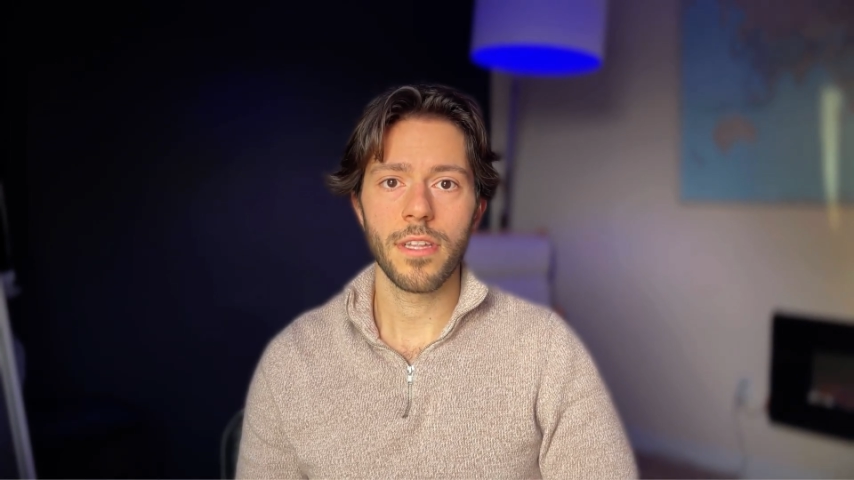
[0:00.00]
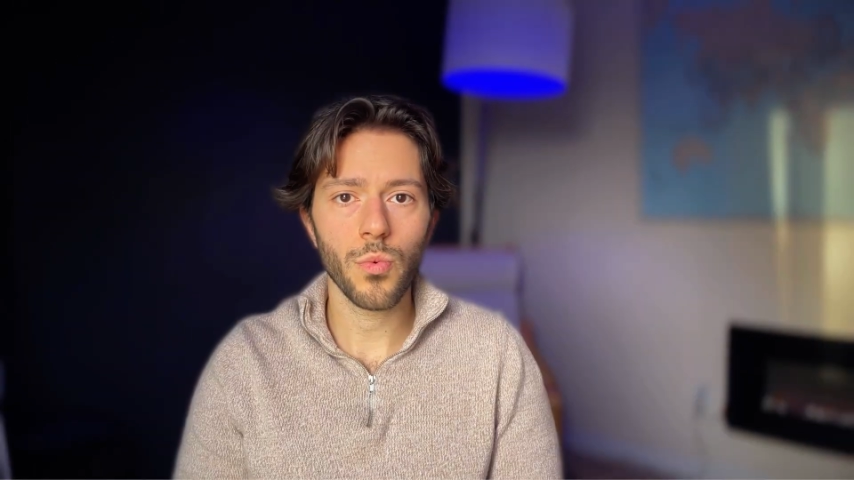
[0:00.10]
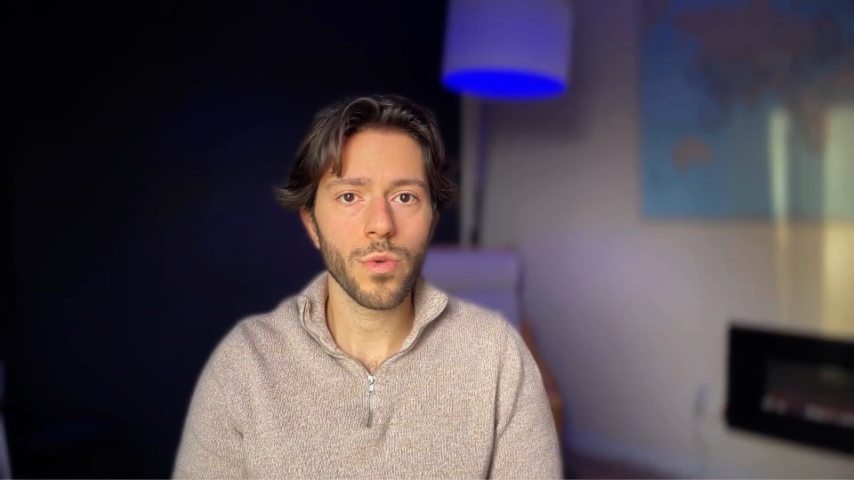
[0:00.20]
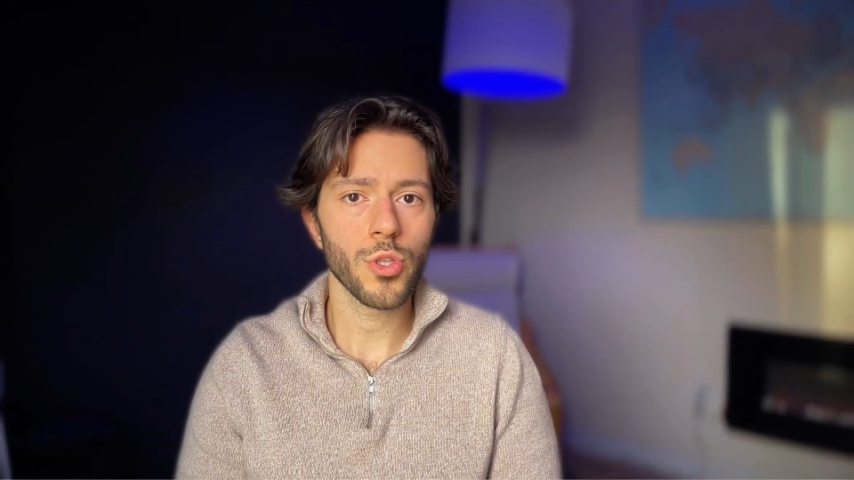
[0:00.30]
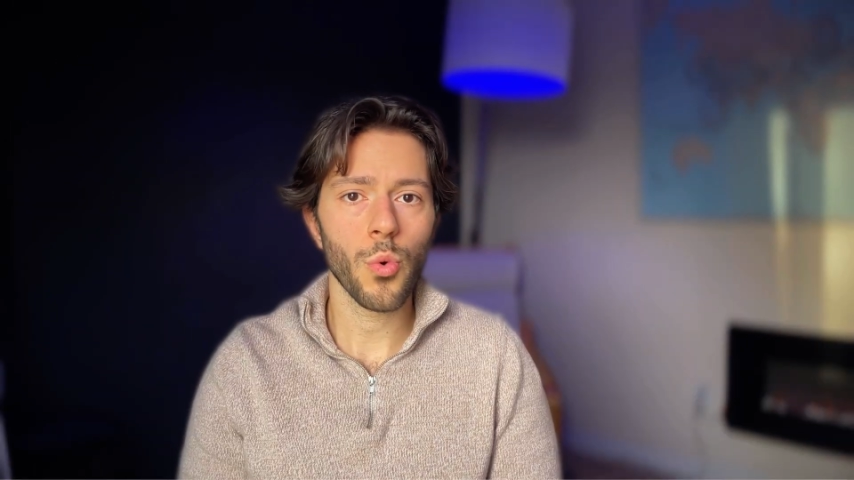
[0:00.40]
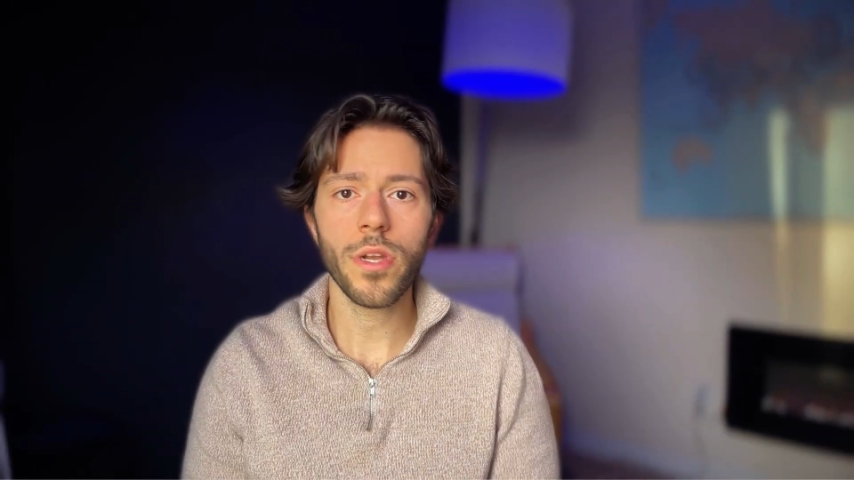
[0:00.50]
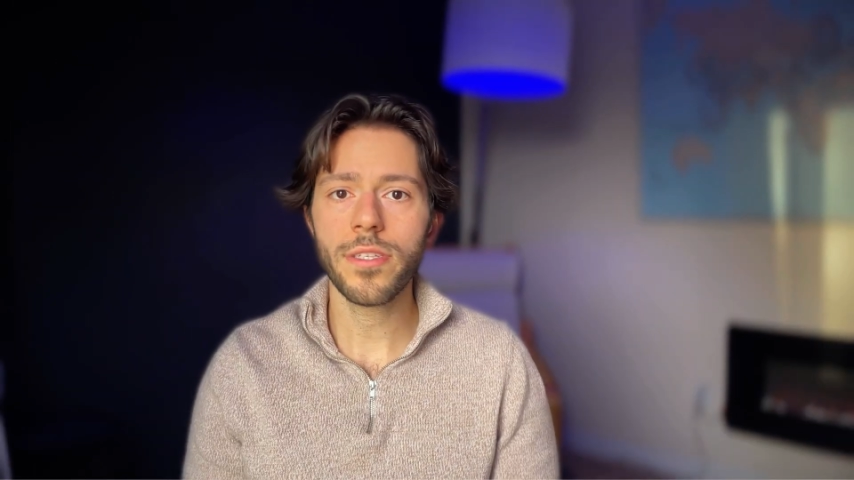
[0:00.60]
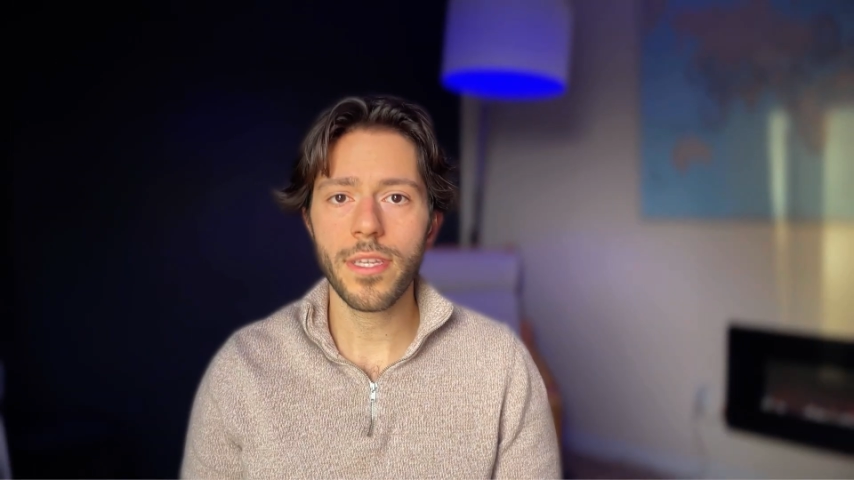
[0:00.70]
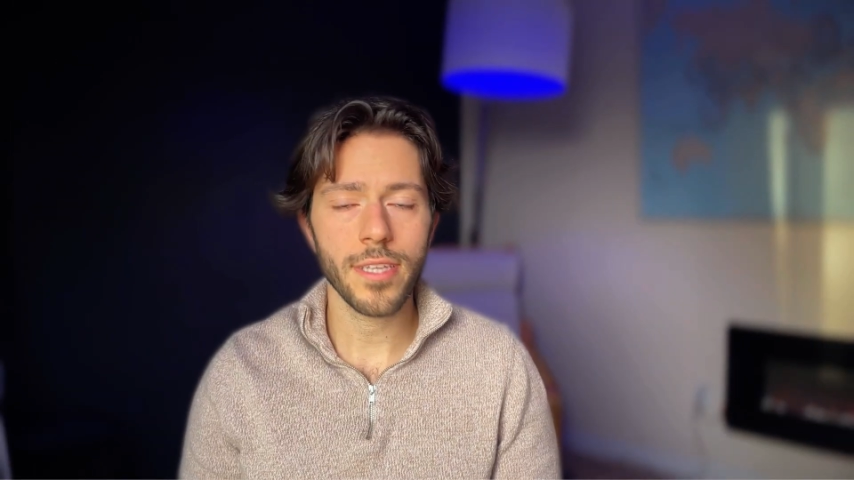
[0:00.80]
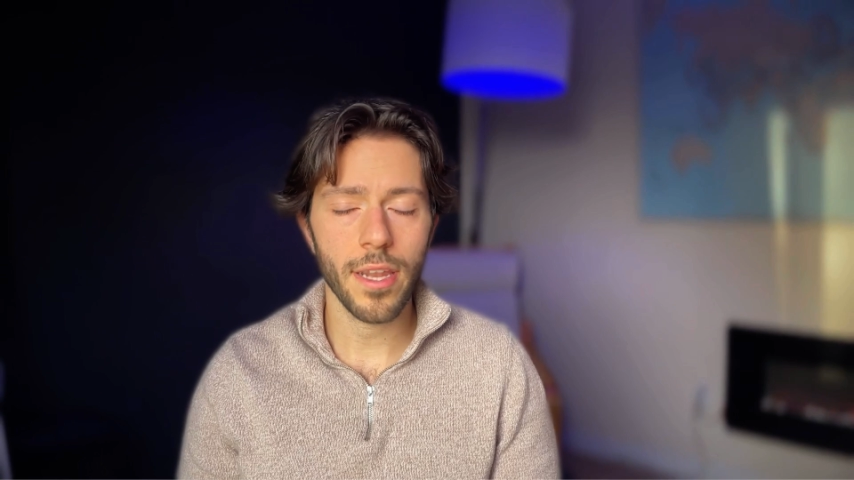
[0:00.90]
So what is a
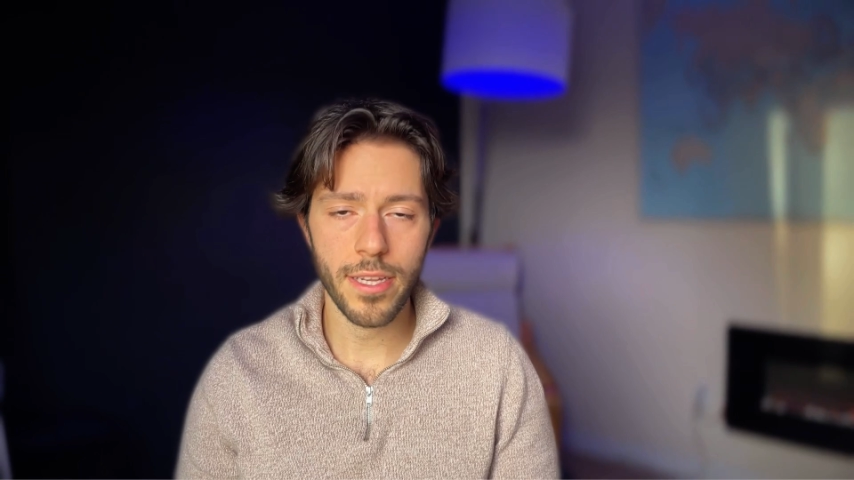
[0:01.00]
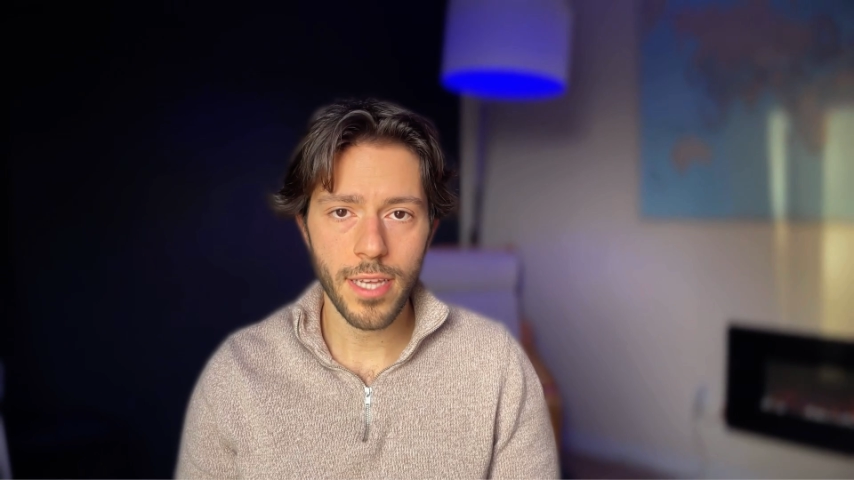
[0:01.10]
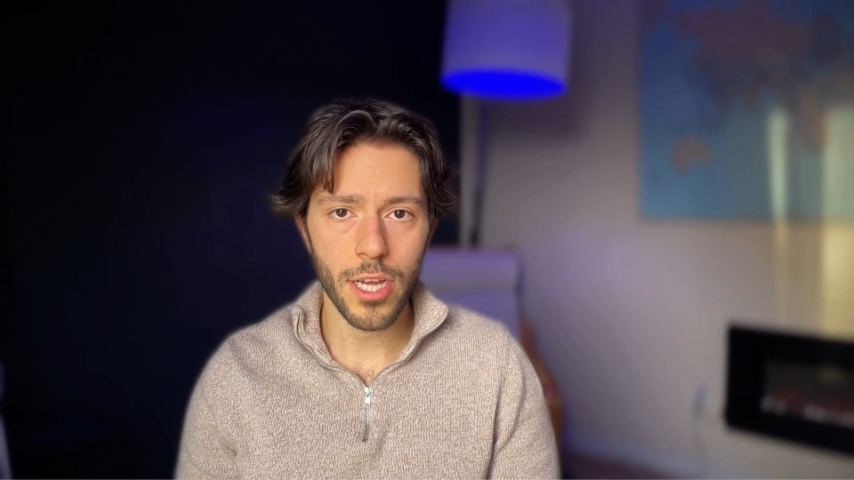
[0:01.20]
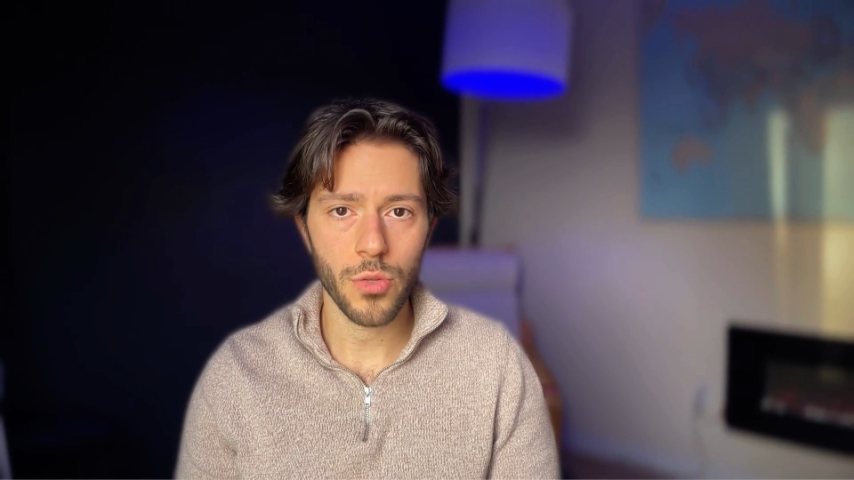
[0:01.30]
set aside?